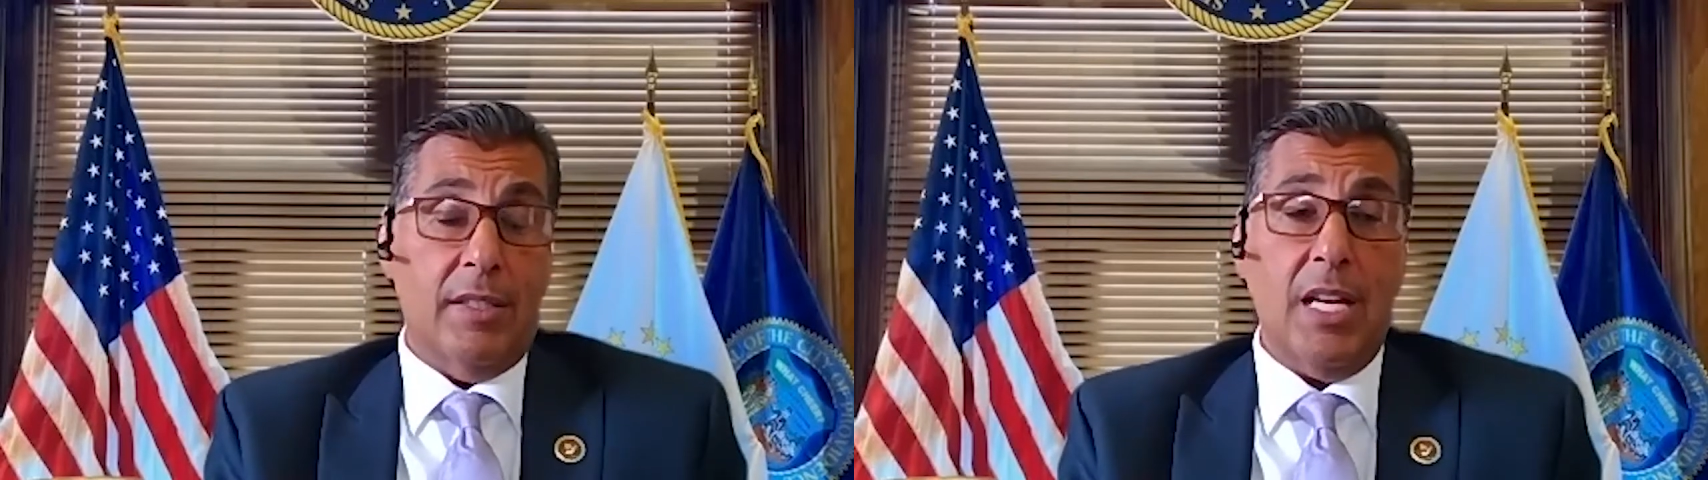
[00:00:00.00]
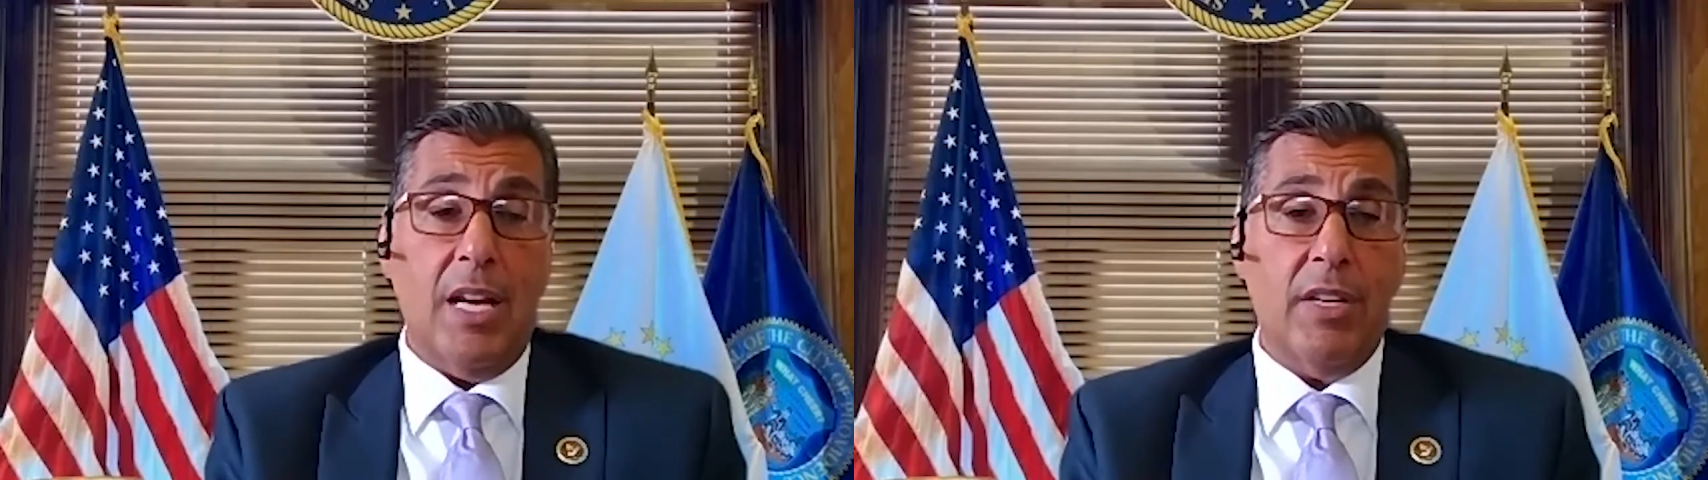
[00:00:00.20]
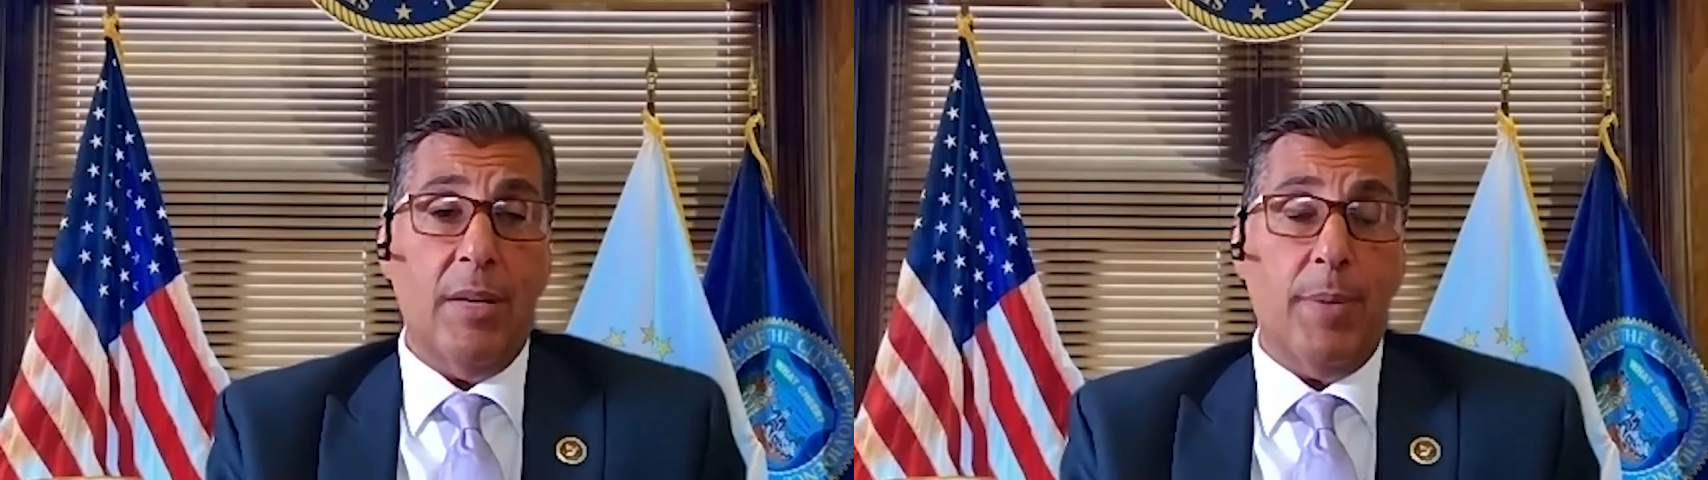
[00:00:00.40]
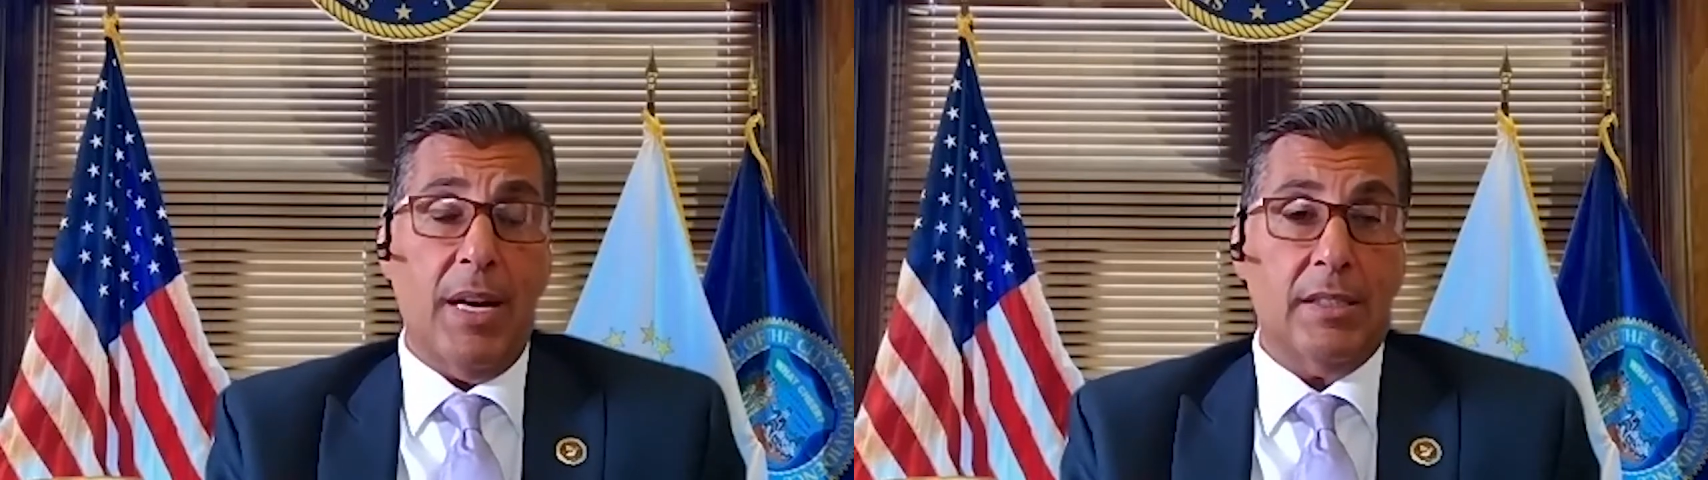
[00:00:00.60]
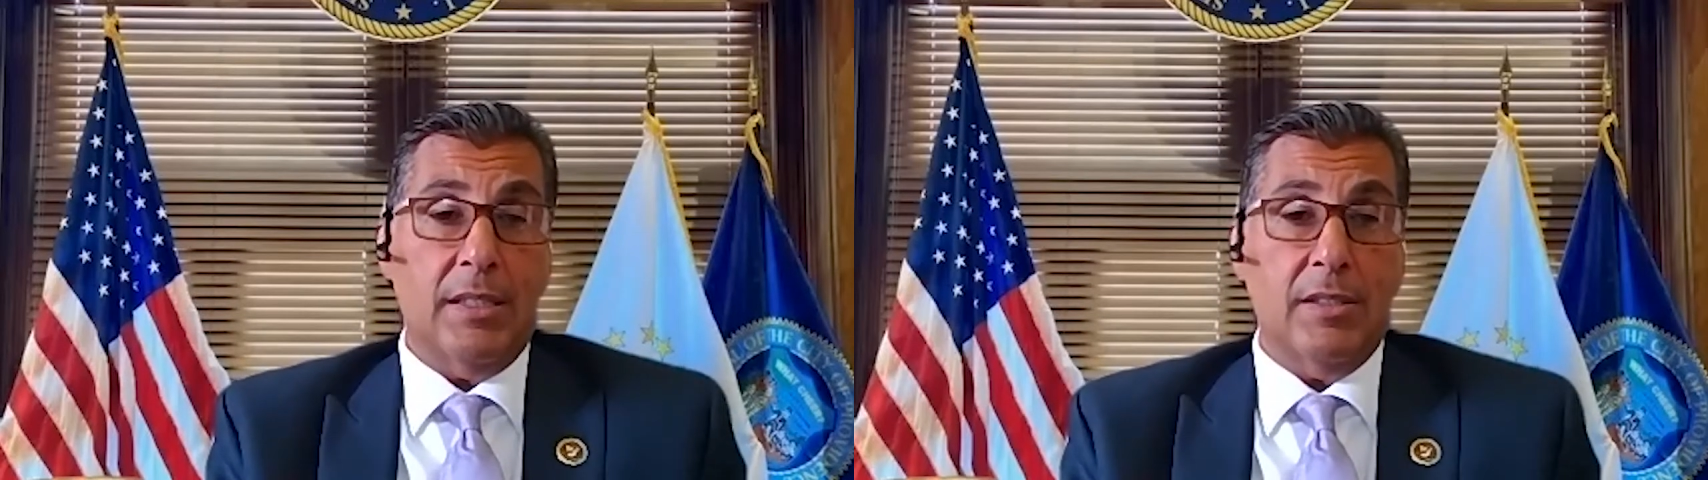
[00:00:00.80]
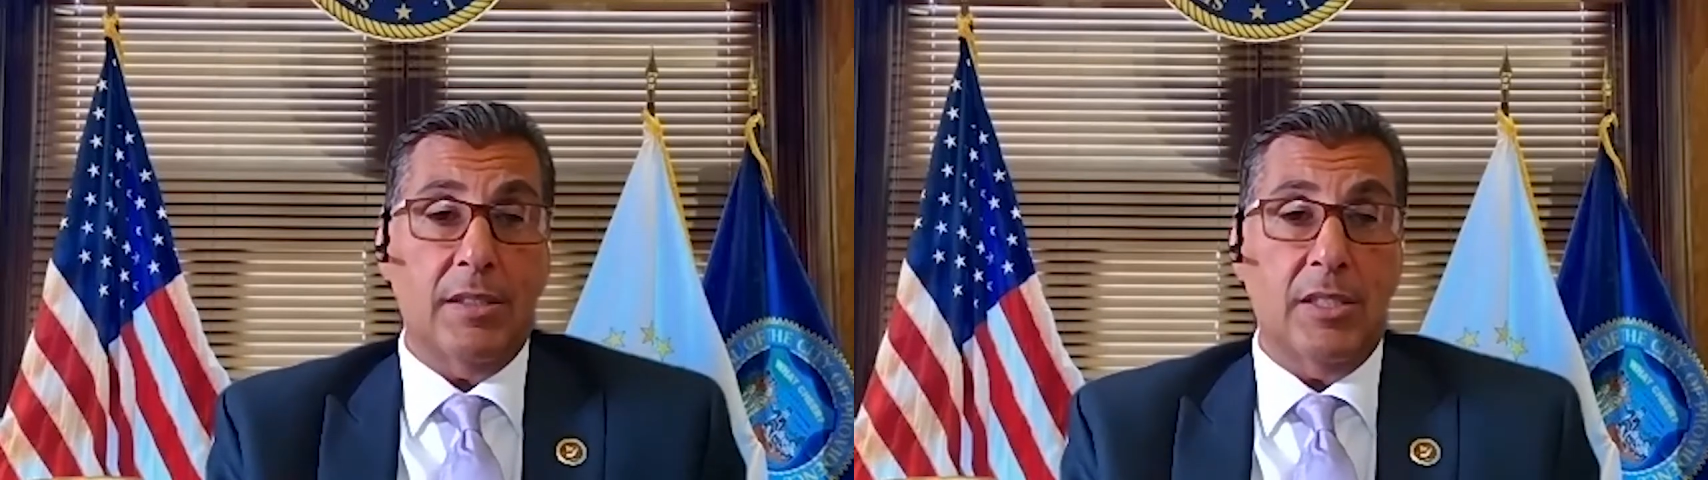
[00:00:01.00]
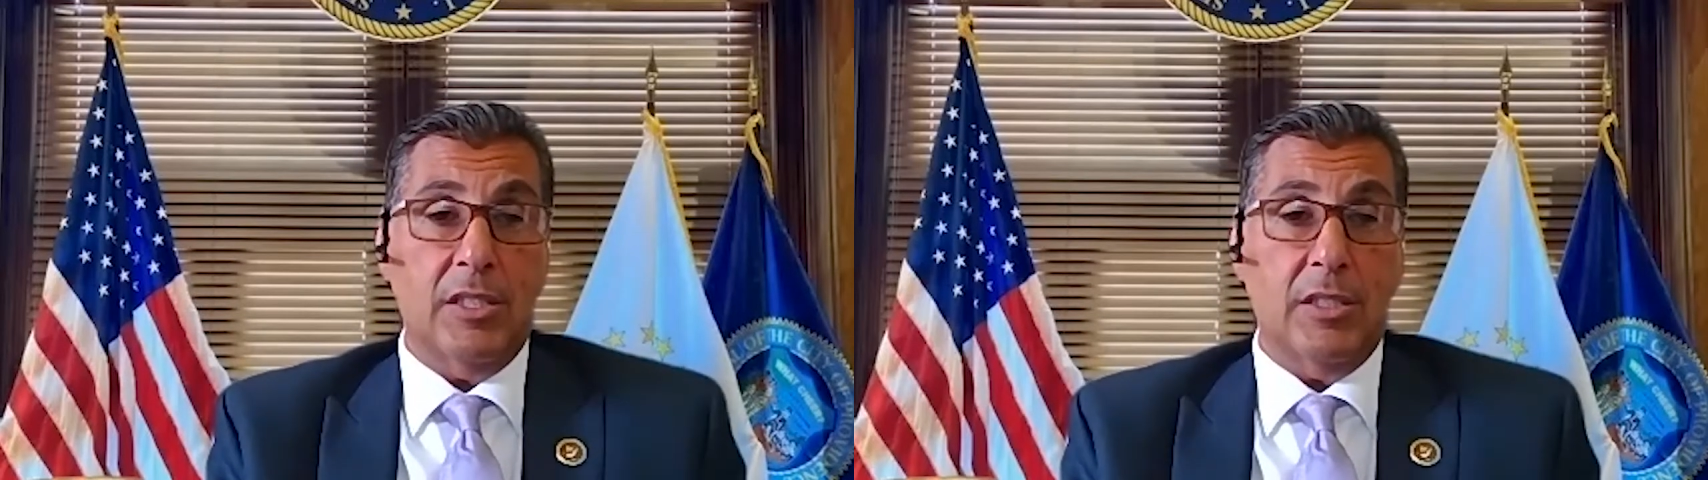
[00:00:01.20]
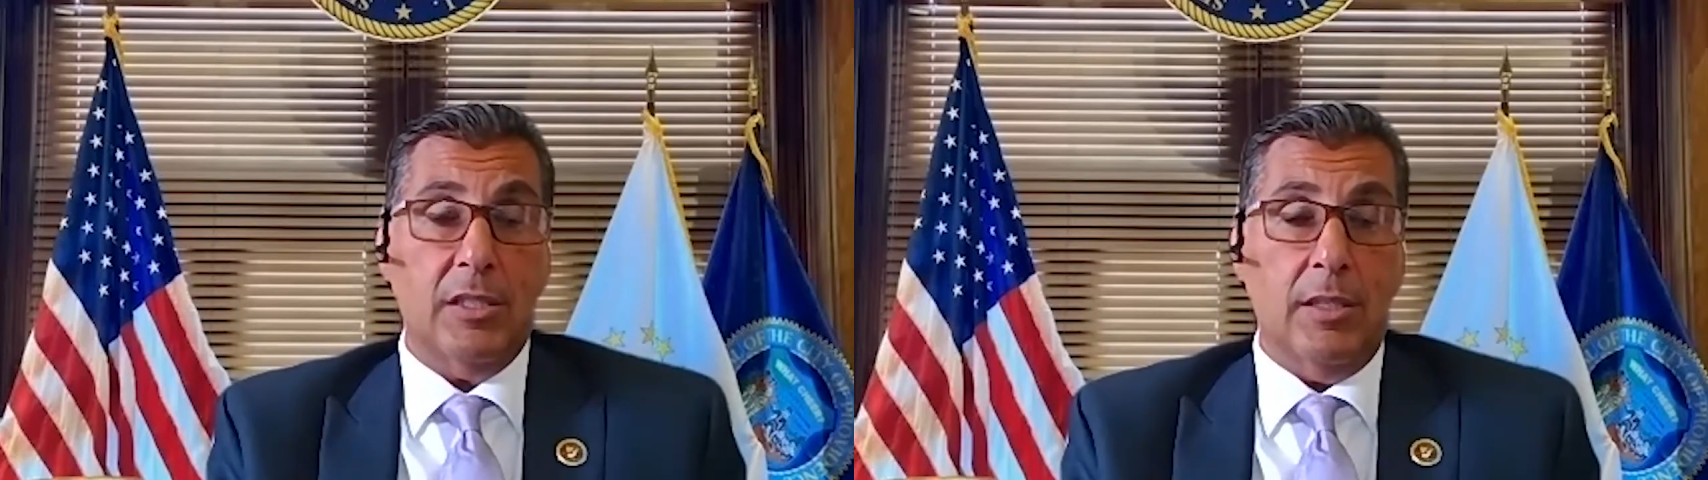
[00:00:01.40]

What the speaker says: have an impact on the city's